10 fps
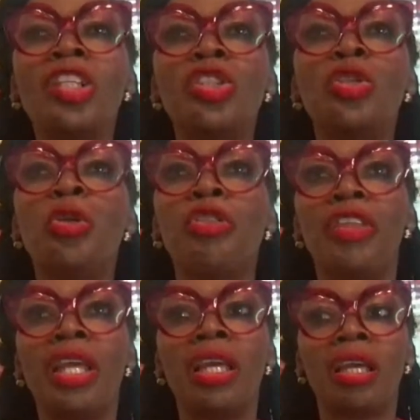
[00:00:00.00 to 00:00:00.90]
do you
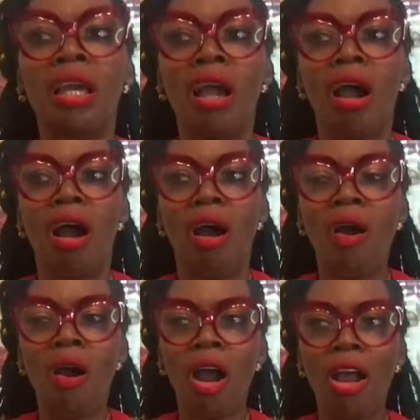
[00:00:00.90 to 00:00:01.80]
think
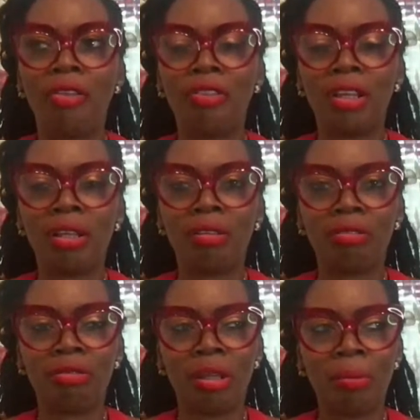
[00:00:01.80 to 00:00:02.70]
are
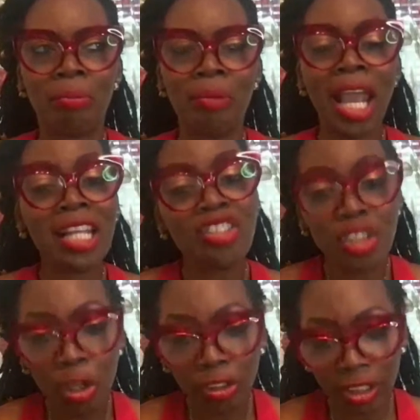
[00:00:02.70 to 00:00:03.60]
the main
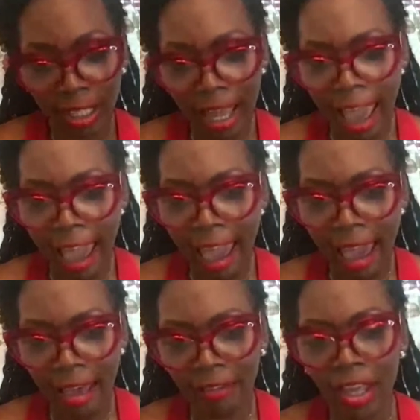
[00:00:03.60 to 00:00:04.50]
skills that they
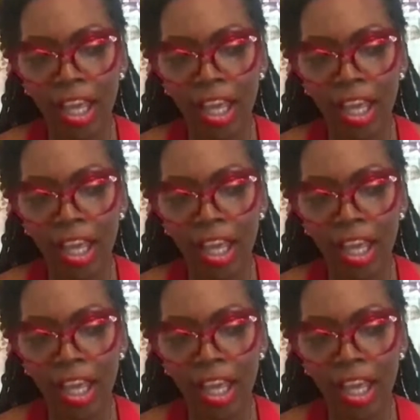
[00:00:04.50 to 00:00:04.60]
have